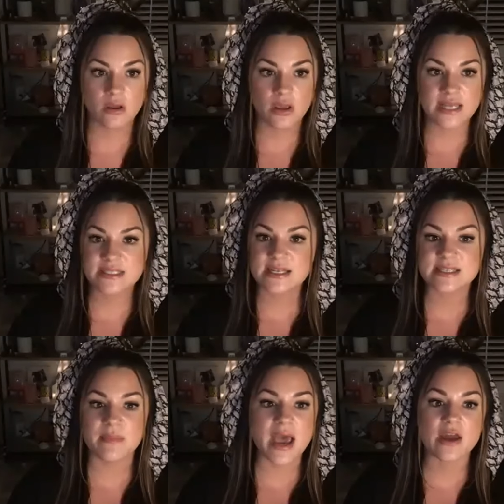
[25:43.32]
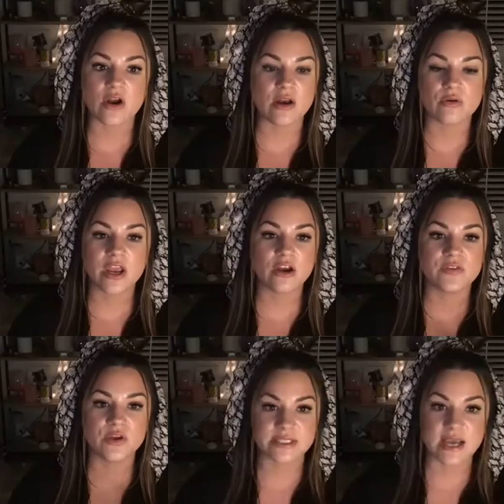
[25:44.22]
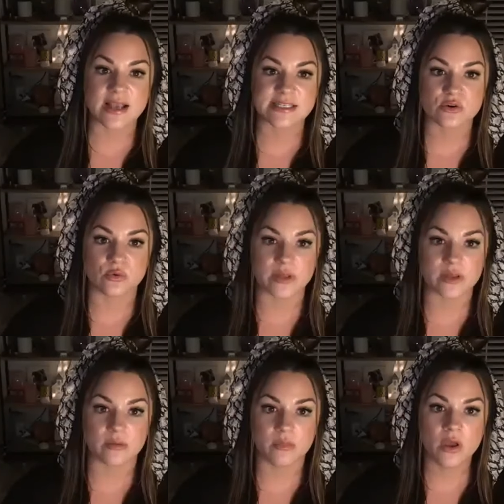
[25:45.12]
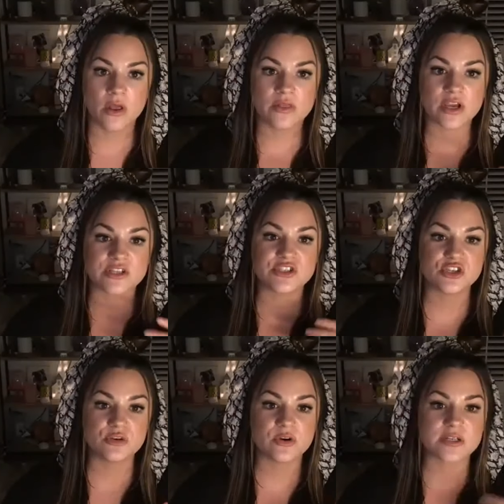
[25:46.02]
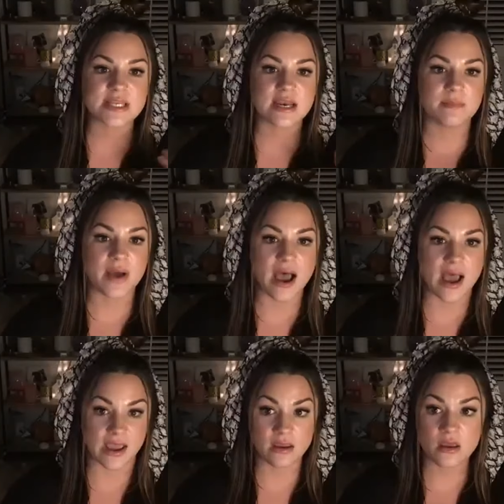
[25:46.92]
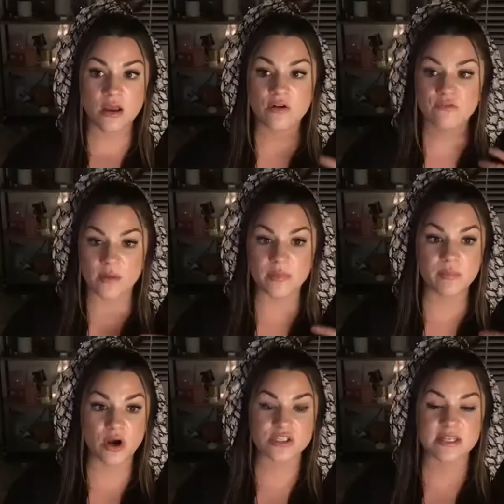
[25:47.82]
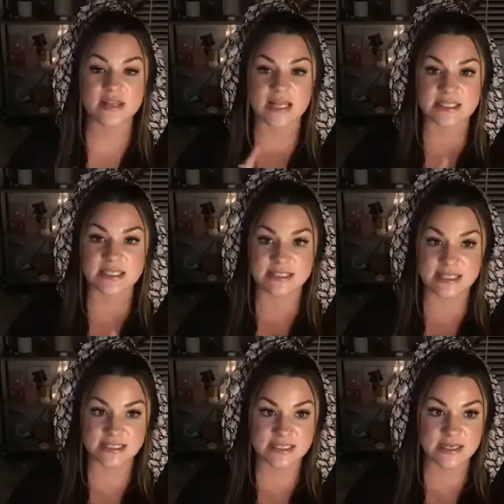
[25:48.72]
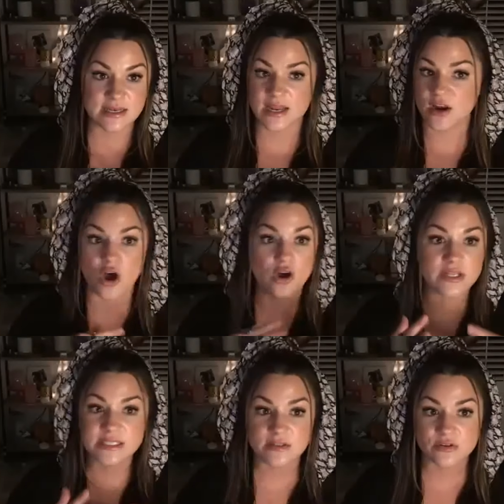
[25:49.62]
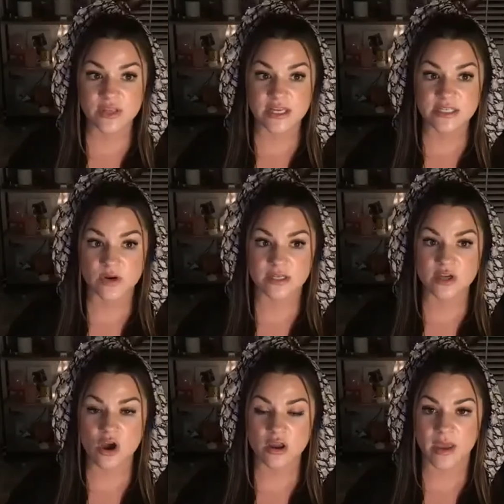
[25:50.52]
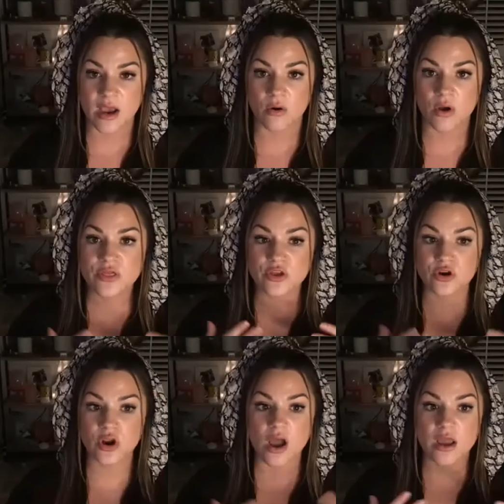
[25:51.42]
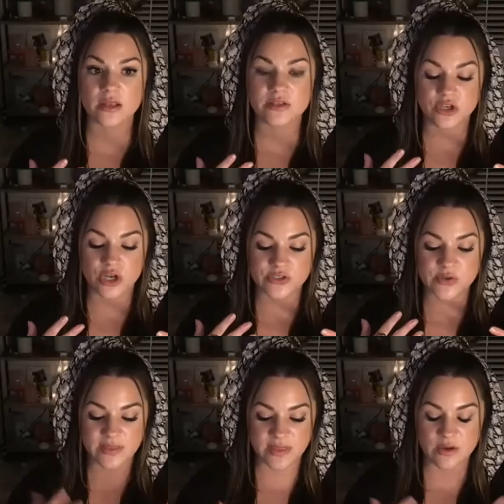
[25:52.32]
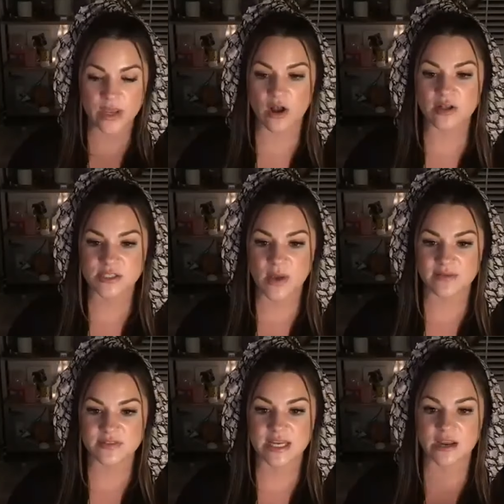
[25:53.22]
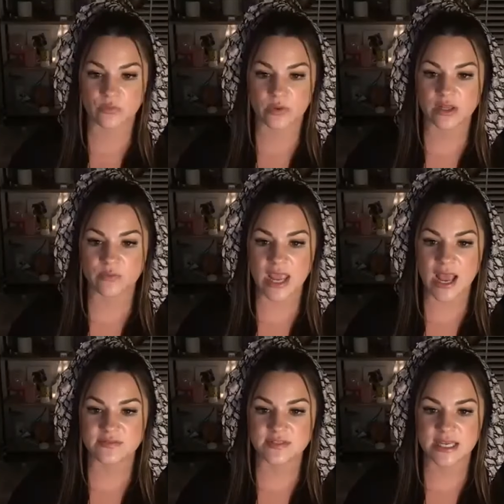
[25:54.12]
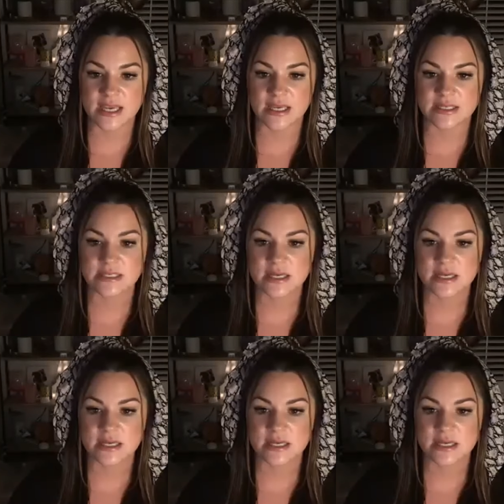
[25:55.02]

It doesn't matter. I don't care if you went to high school with them. The consumer is going to buy from the person that's consistent, and all these other things we're going to talk about. They're not, so I think we also have to get real, and we have to get